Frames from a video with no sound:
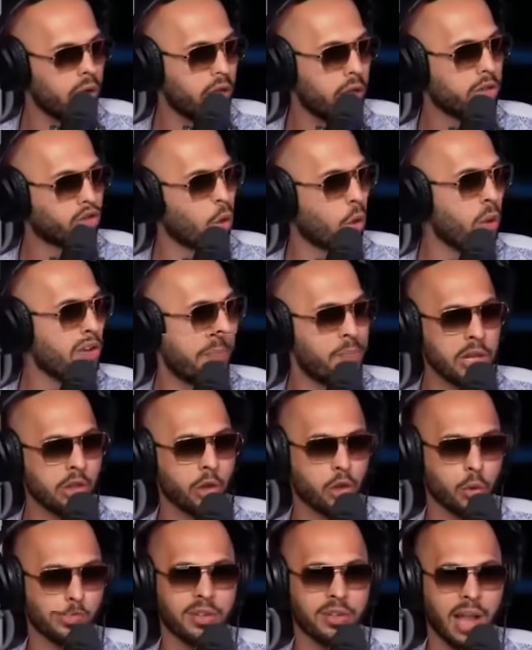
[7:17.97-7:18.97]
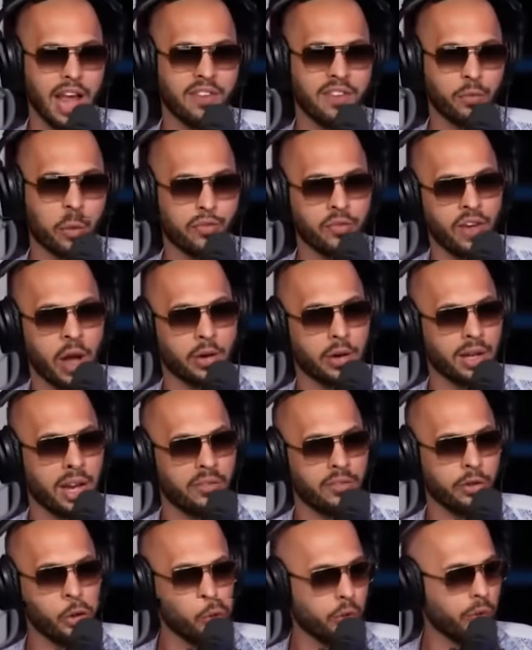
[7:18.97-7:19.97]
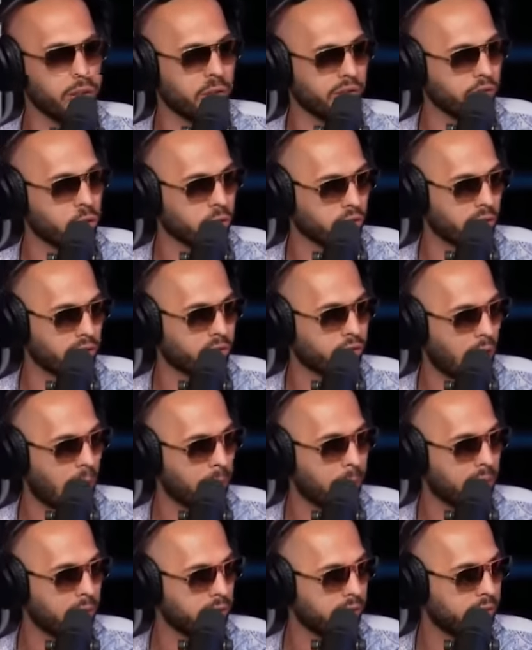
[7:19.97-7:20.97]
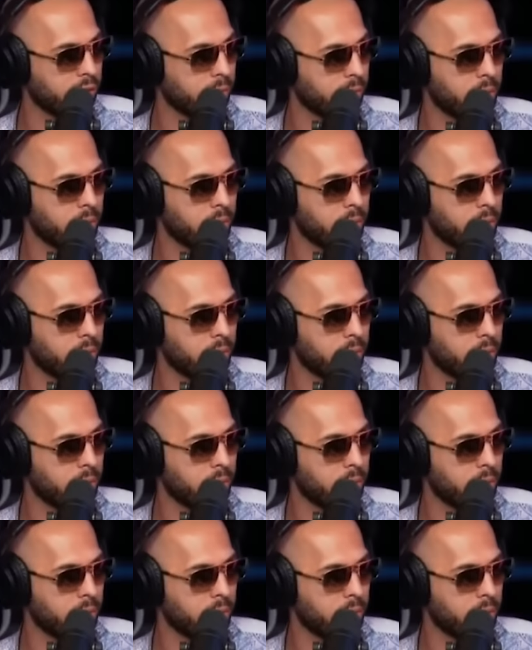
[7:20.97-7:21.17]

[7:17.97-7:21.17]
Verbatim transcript: Yeah. So we've been through his life, and we found 11 new reasons to raise crap against him.